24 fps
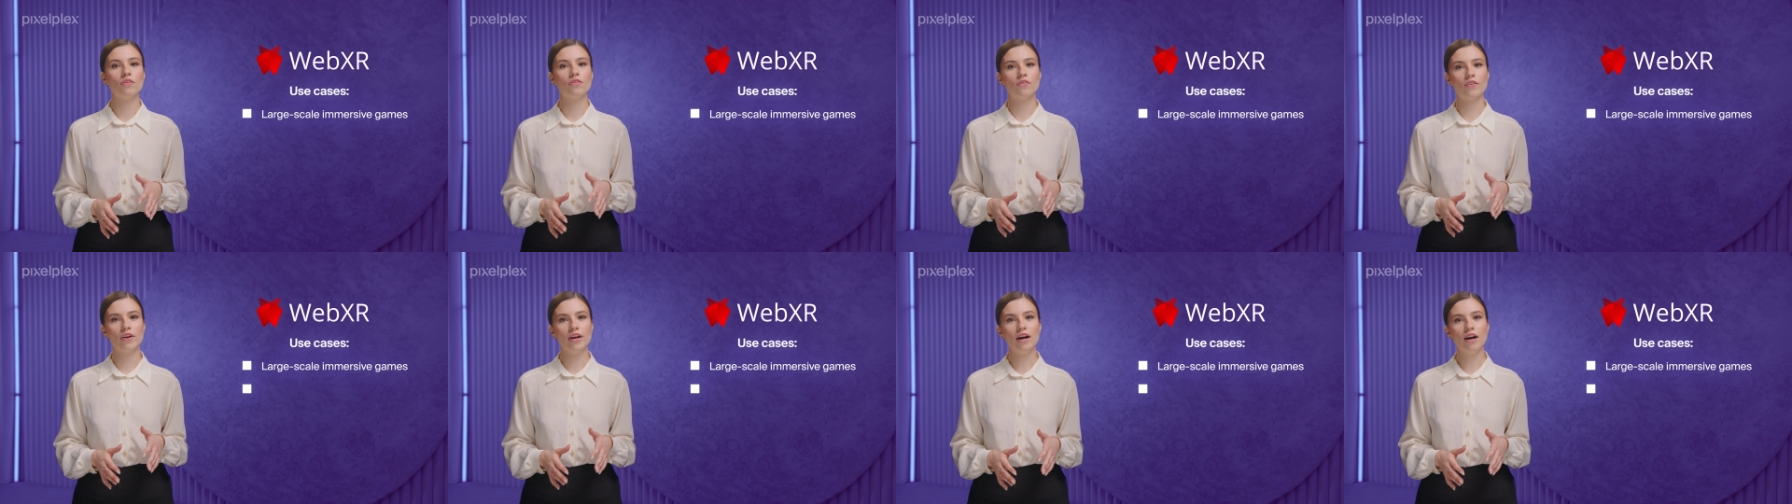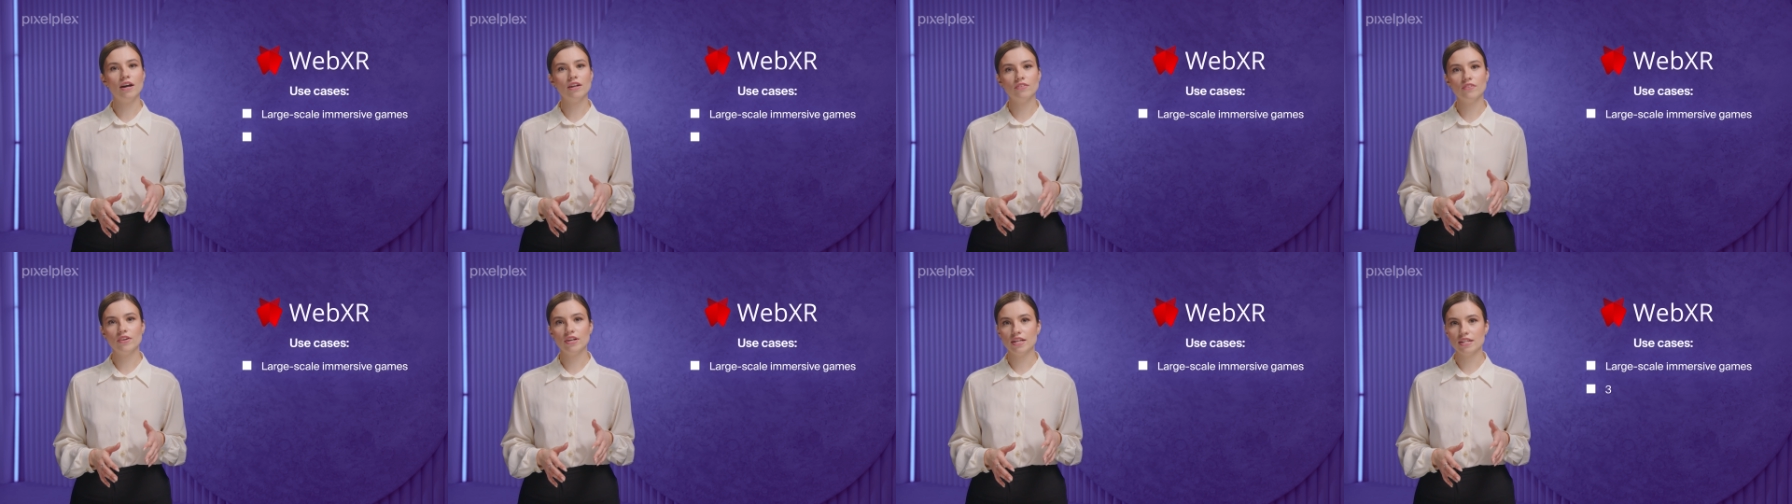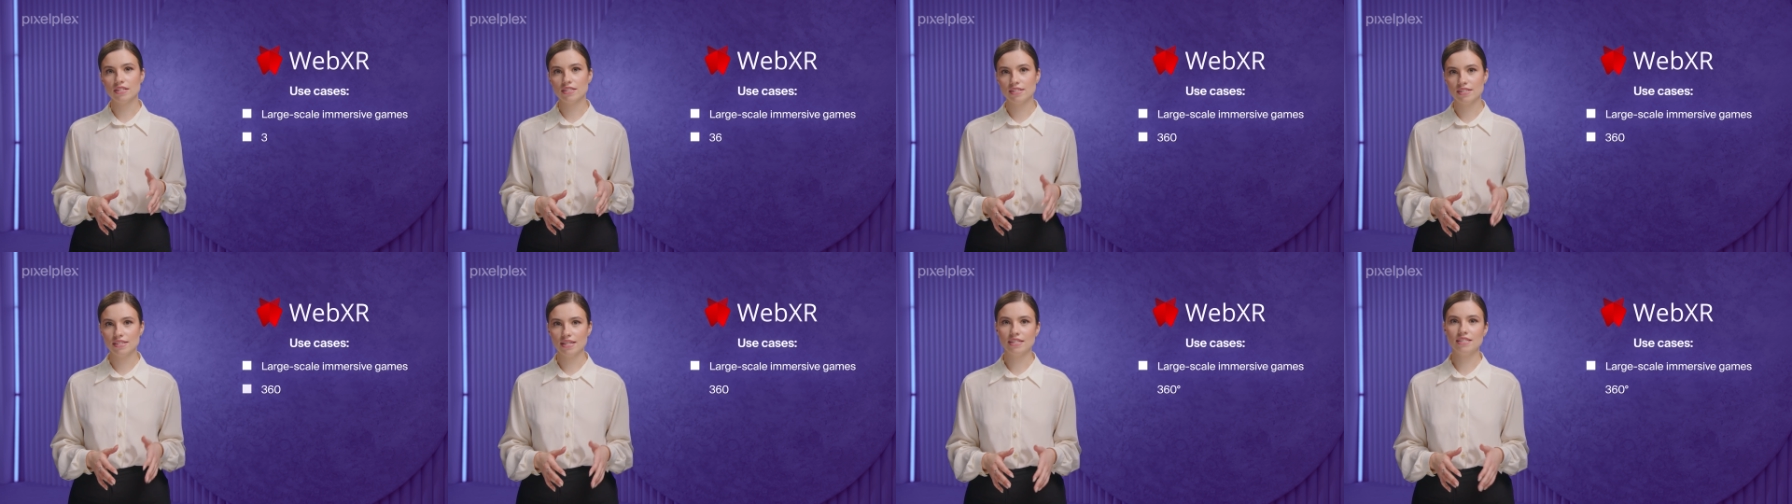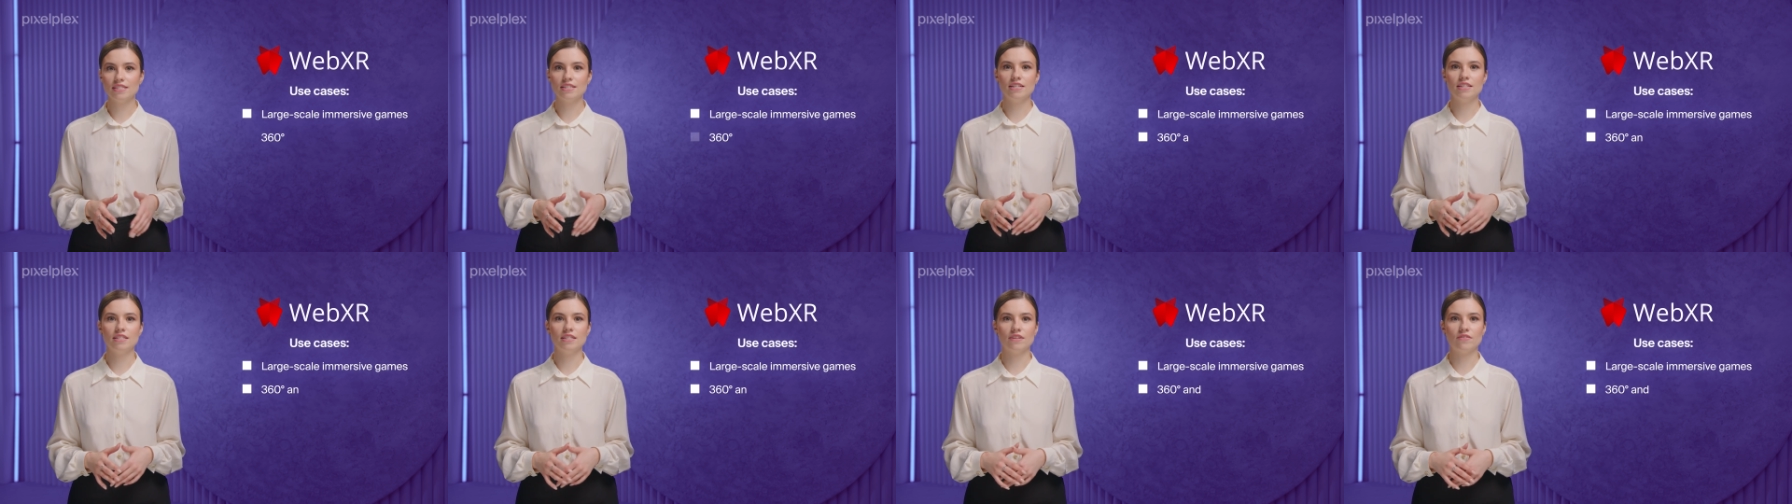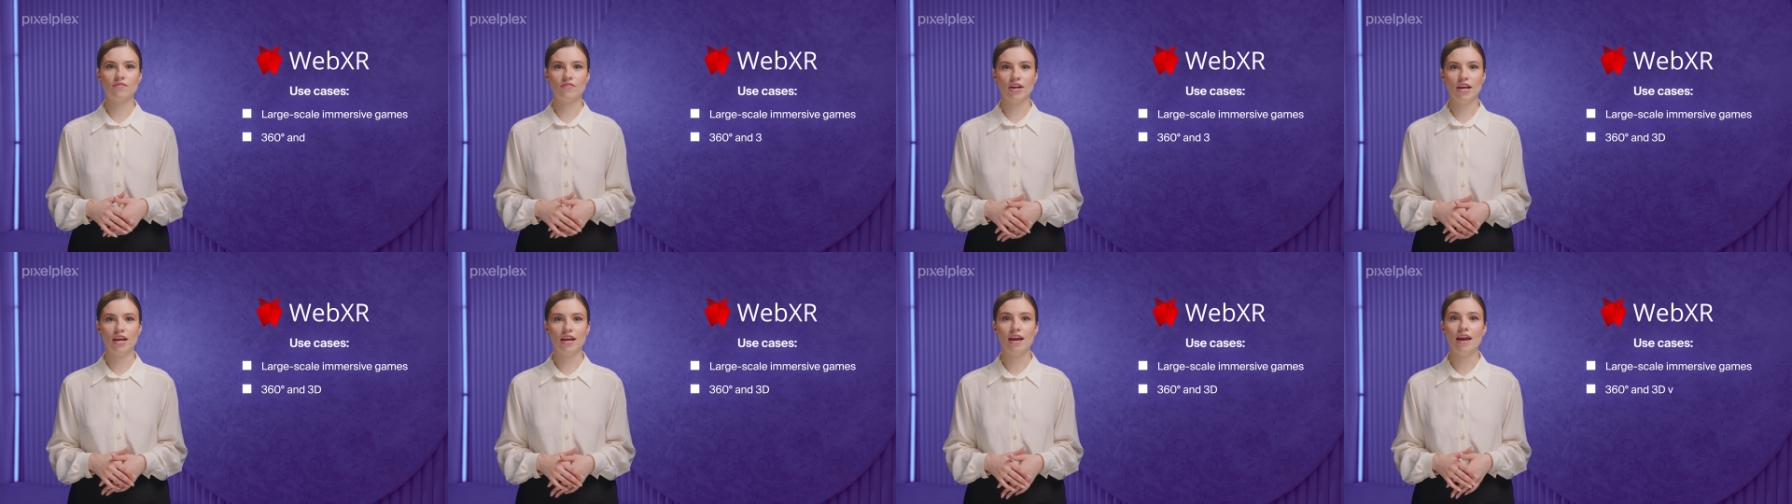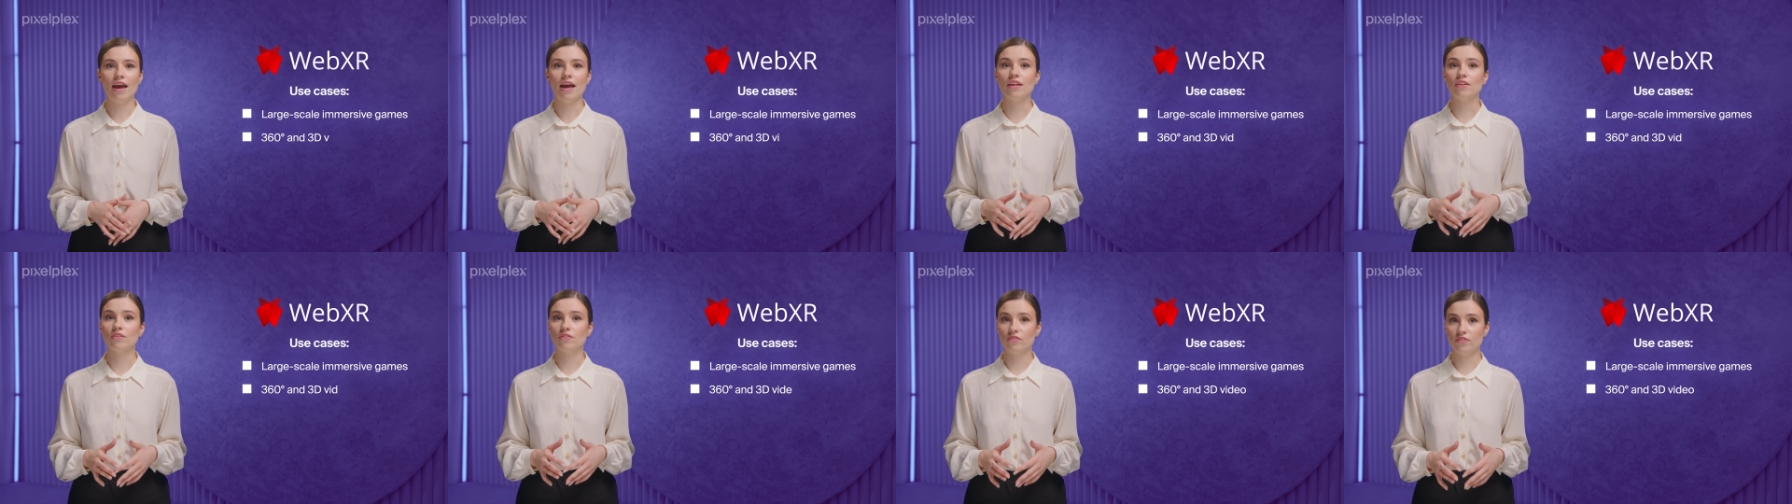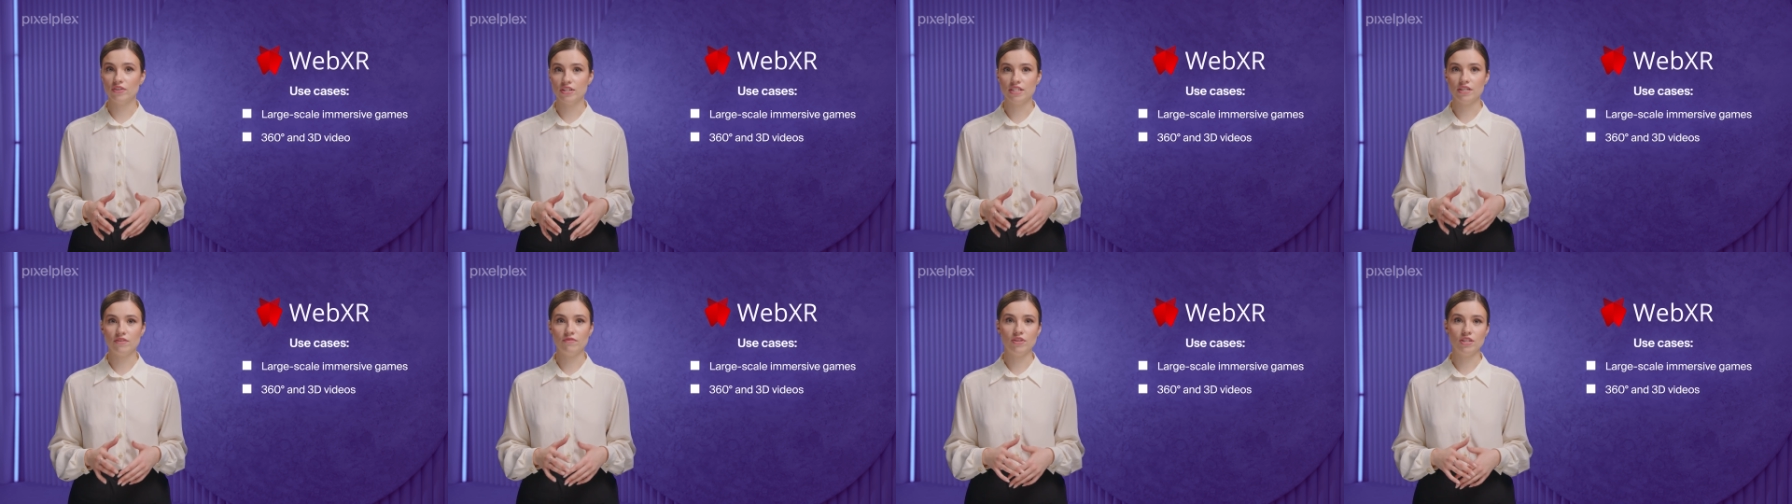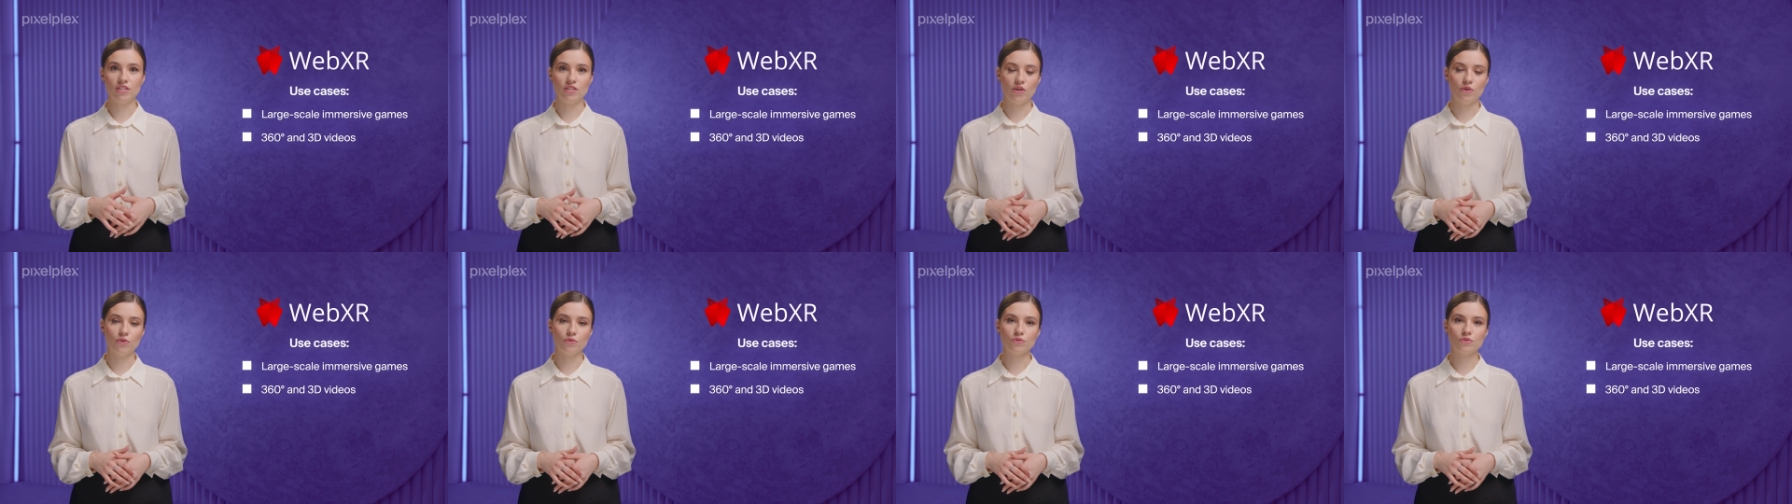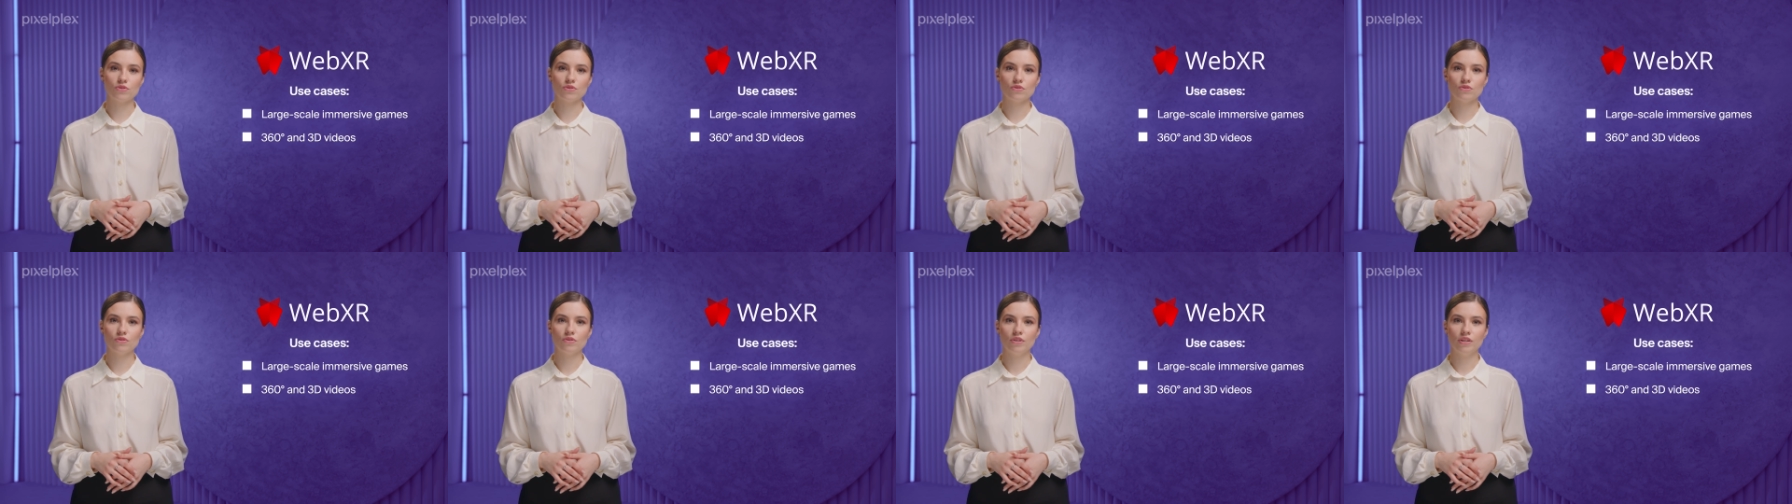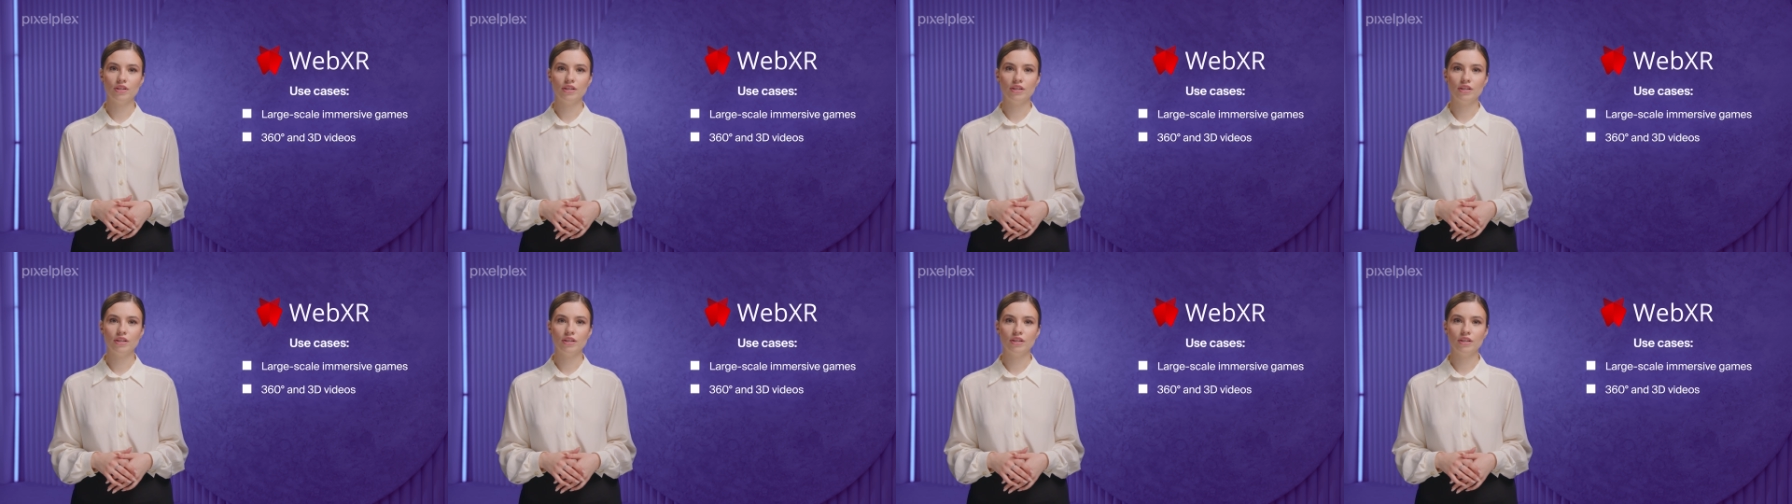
360-degree and 3D videos,